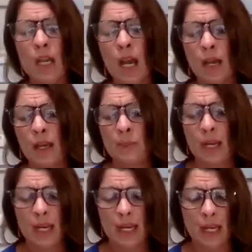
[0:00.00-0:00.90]

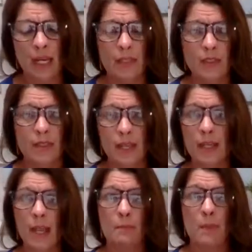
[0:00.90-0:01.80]
And
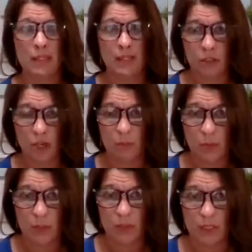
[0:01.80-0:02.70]
send that message
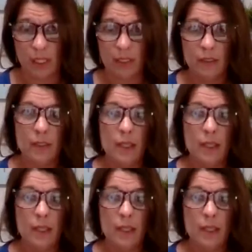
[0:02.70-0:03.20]
out personally.